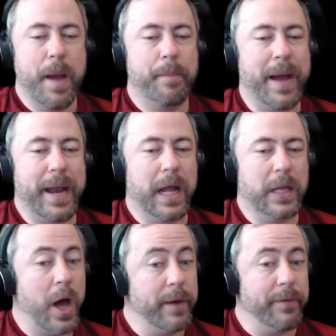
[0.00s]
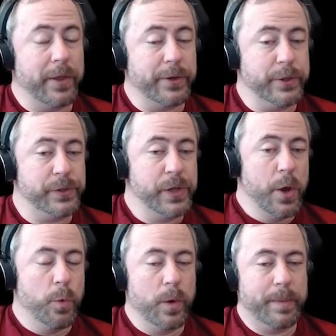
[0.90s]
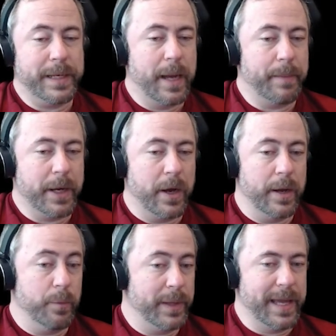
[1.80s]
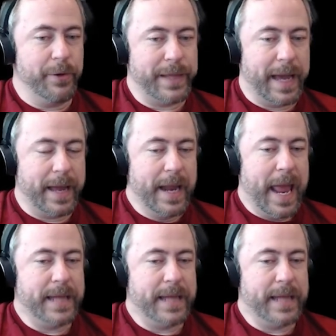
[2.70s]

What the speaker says: But a lot of authors will be coming on without that.